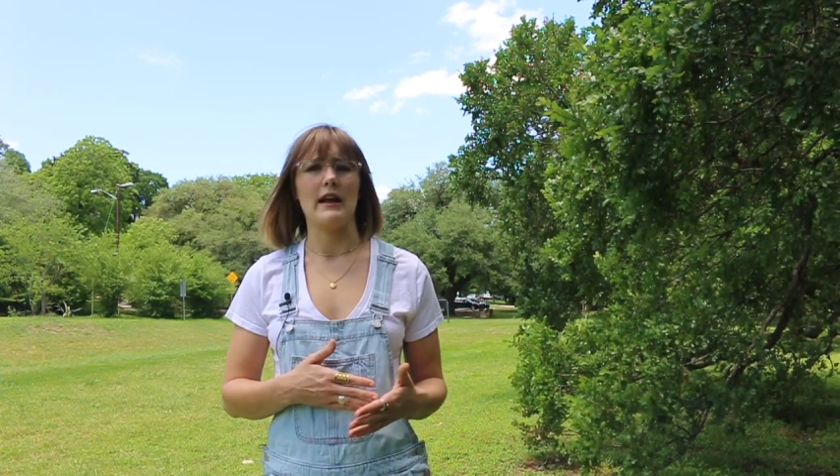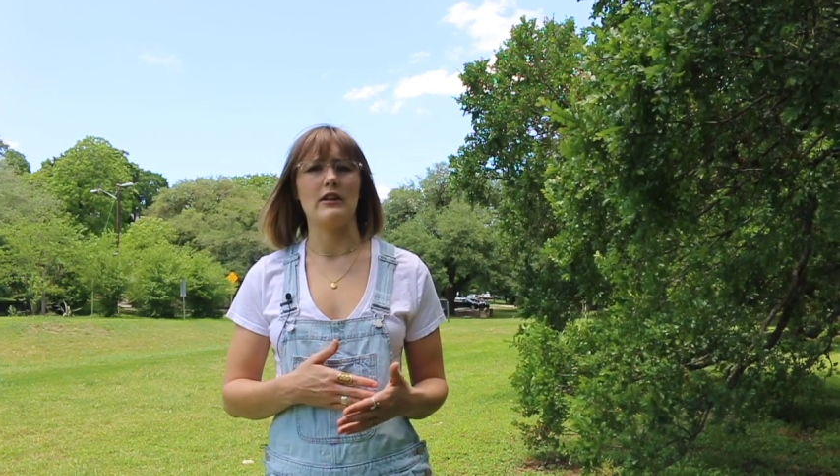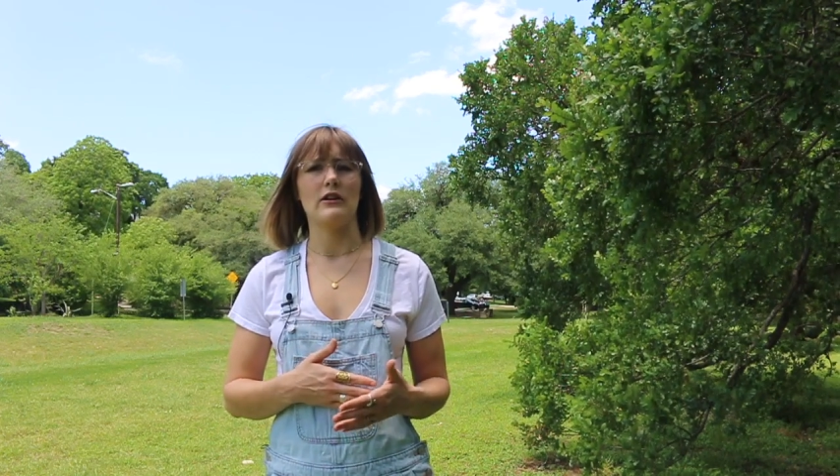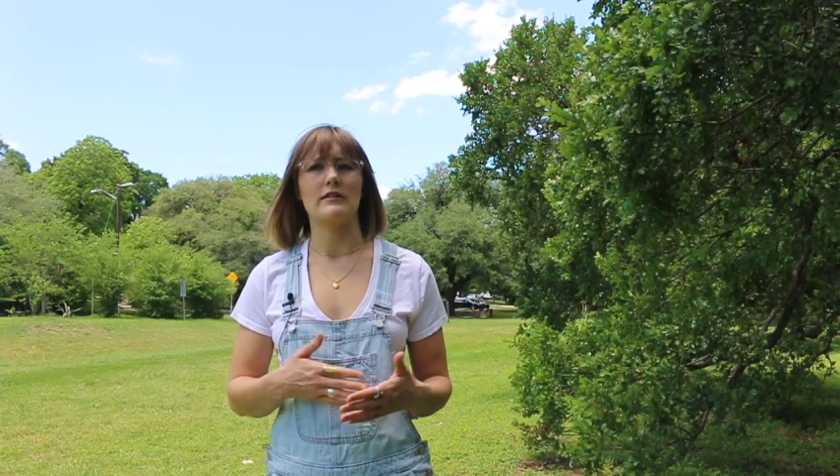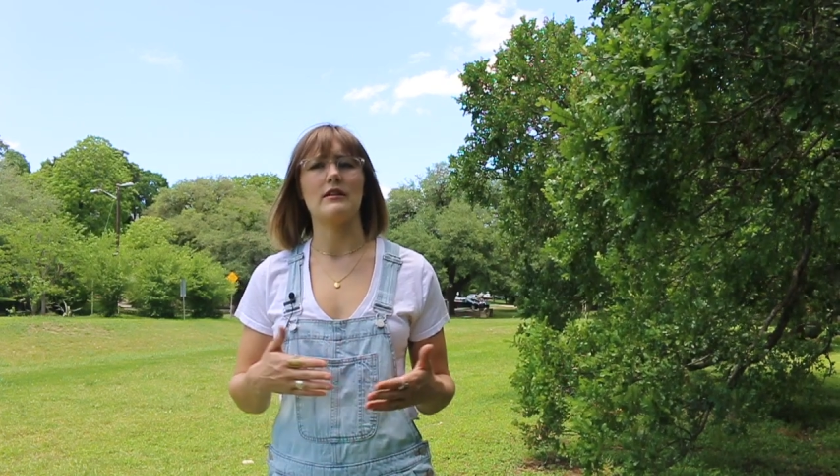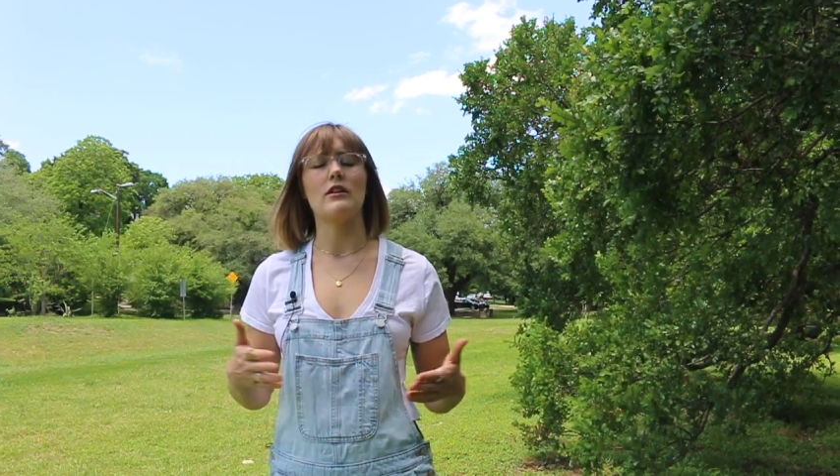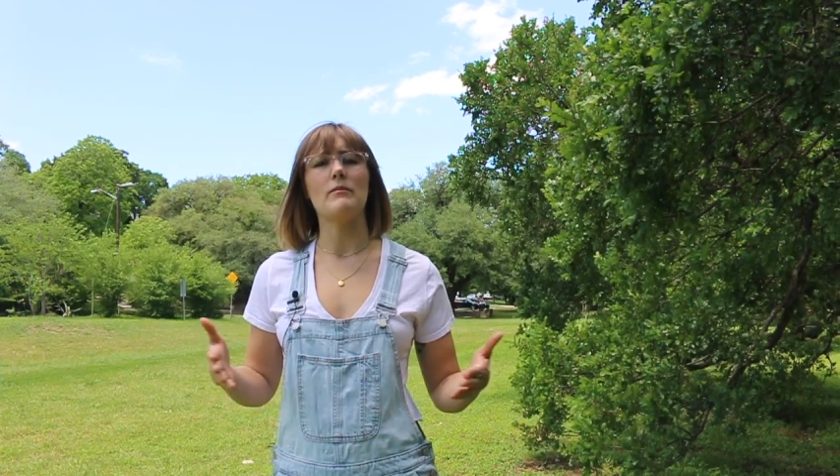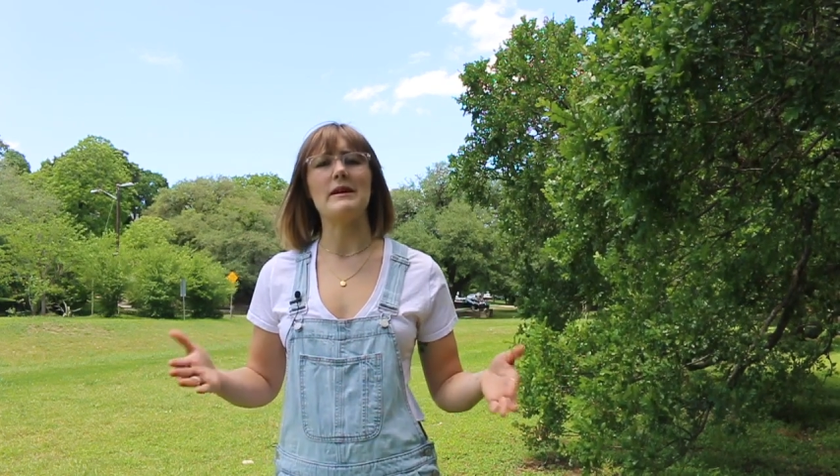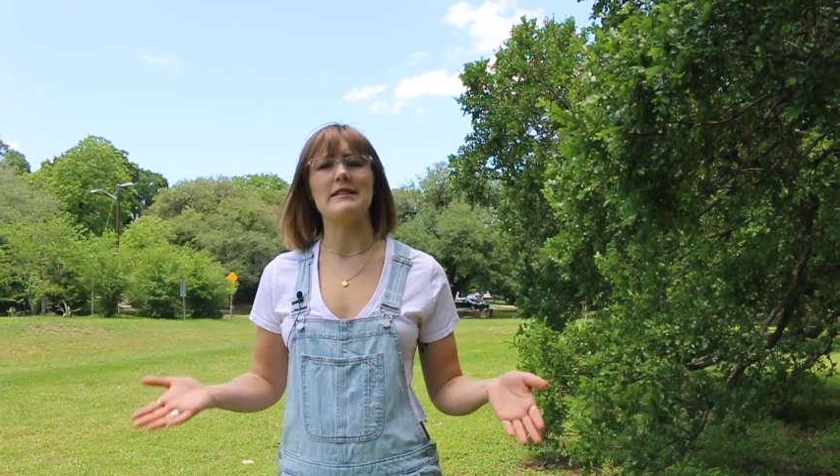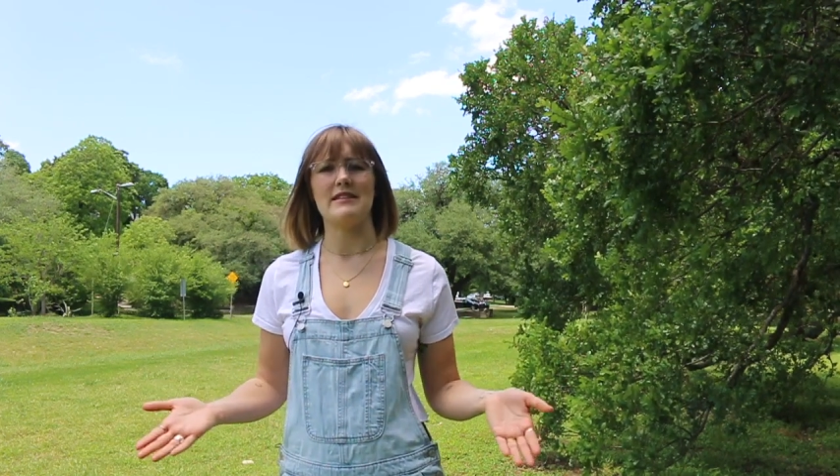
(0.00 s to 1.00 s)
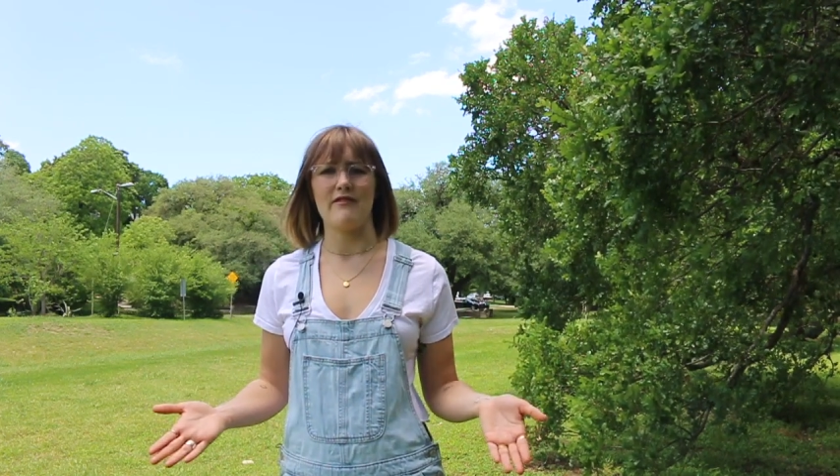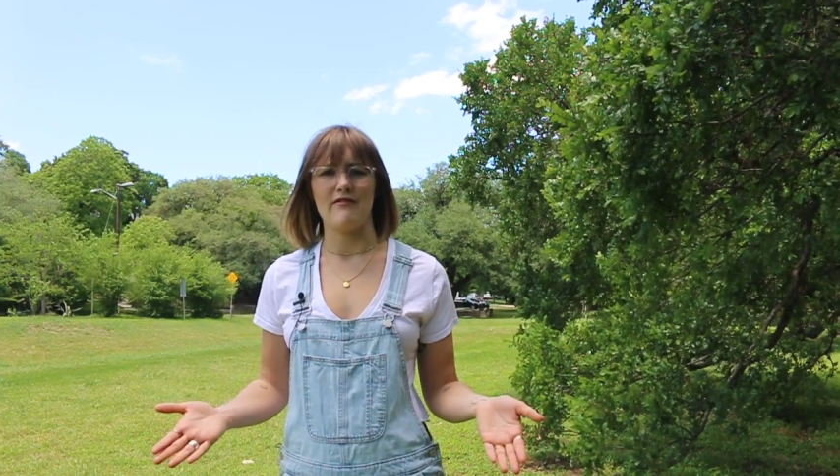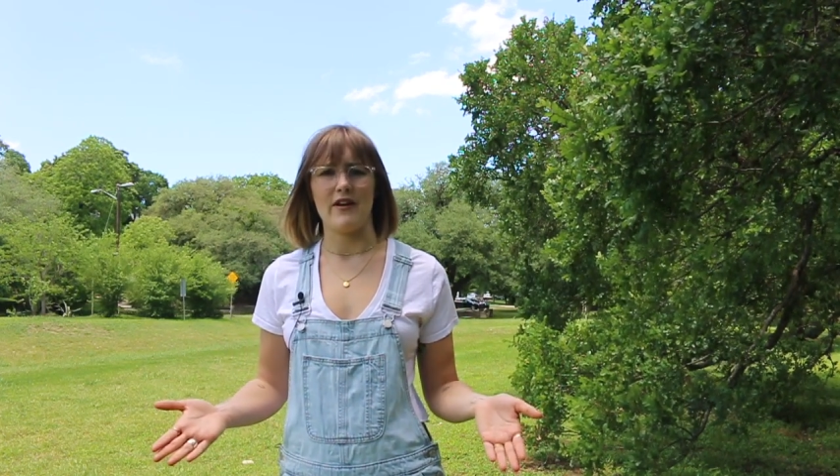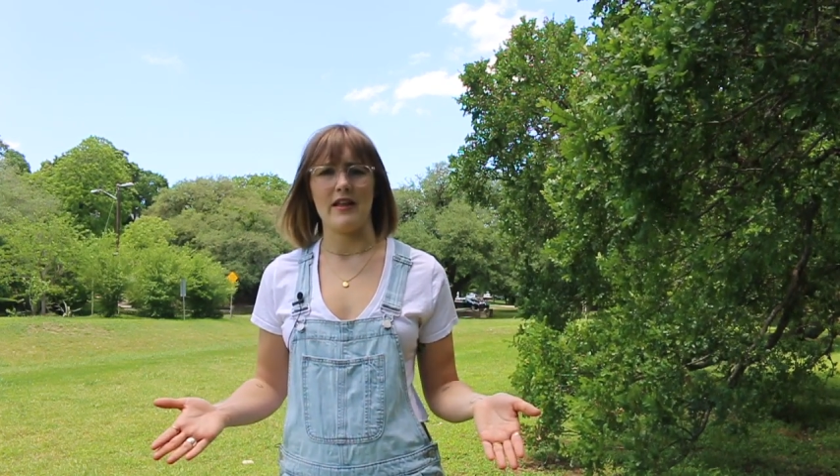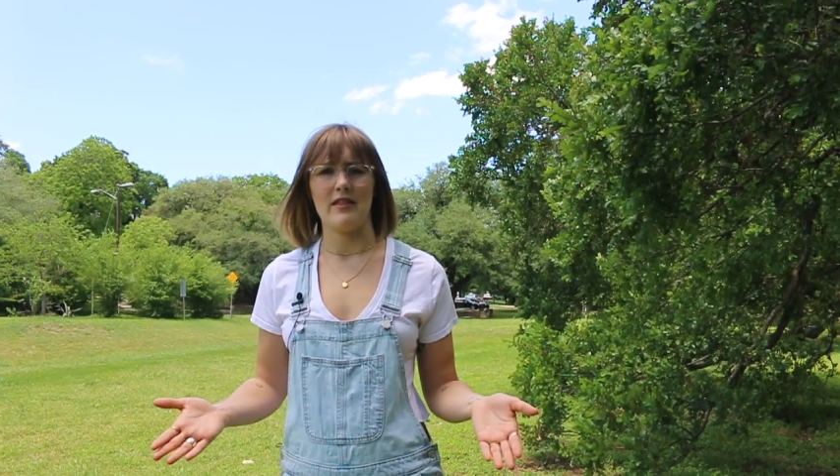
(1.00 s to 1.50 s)
of looks a little bit
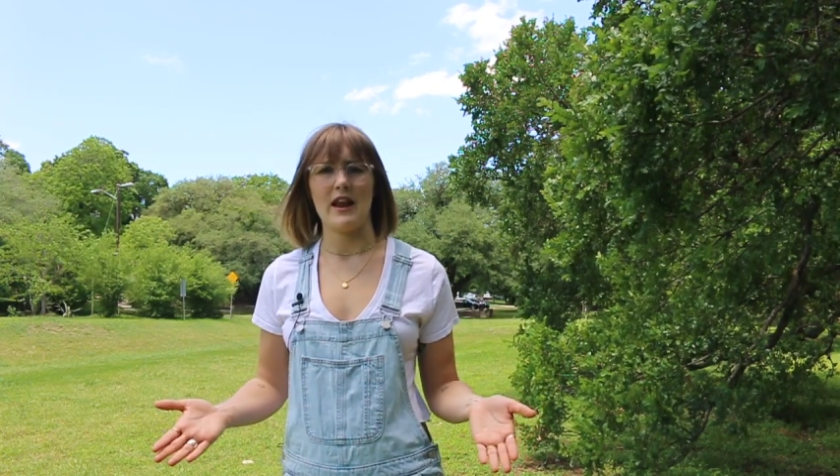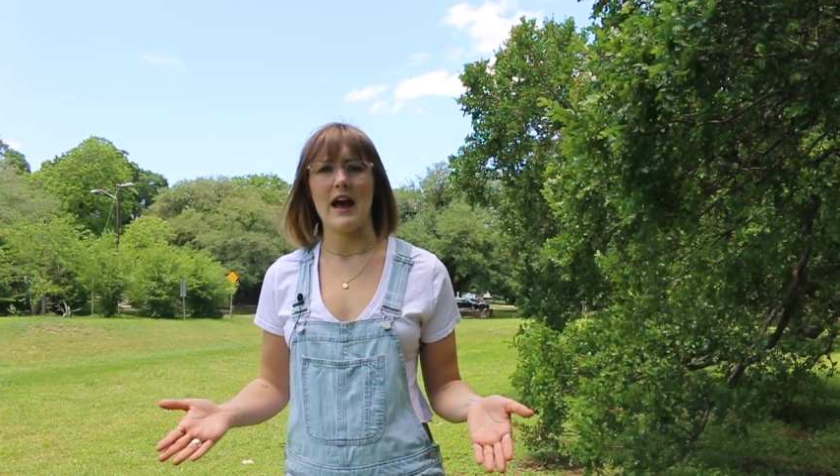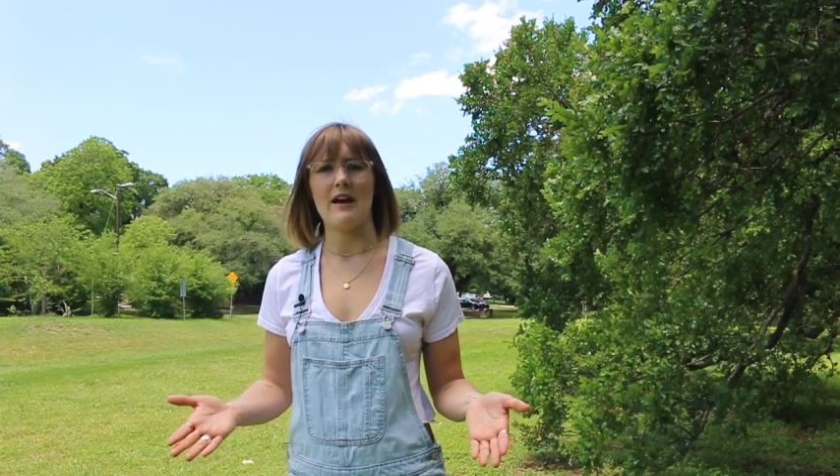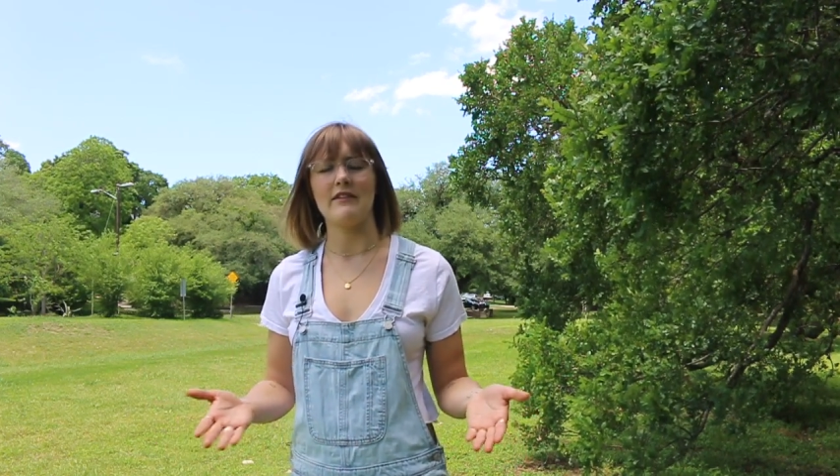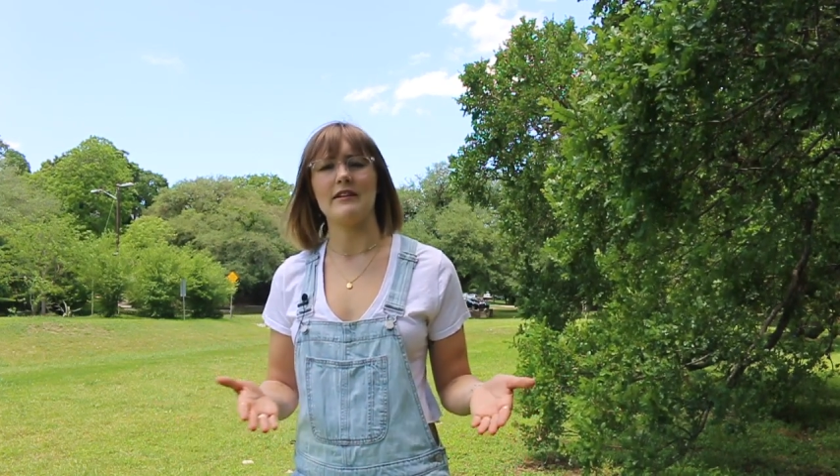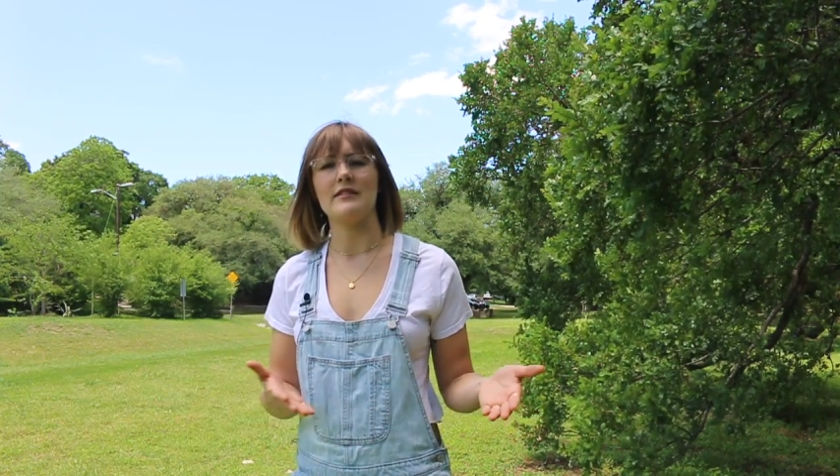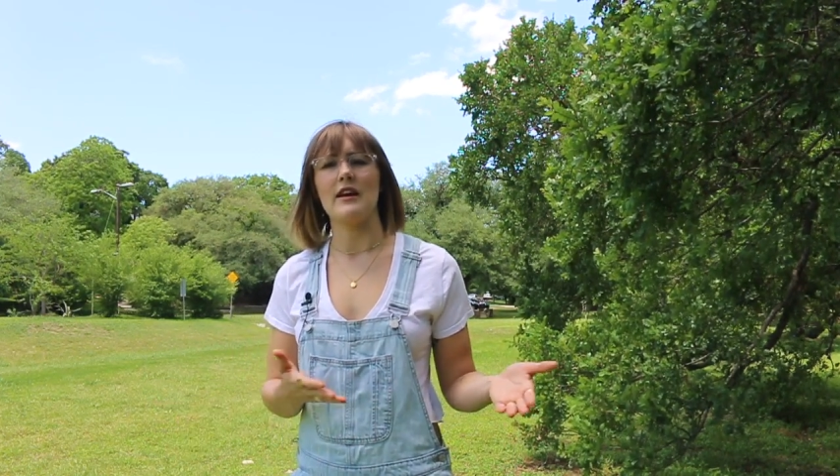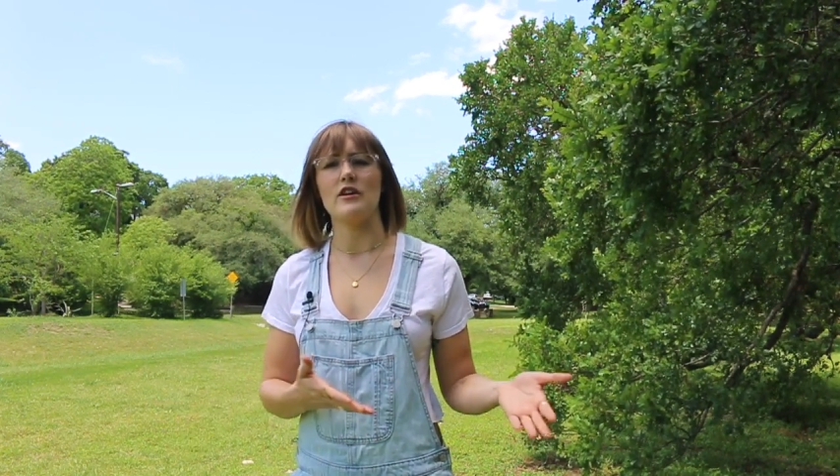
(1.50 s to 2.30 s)
different than having, say,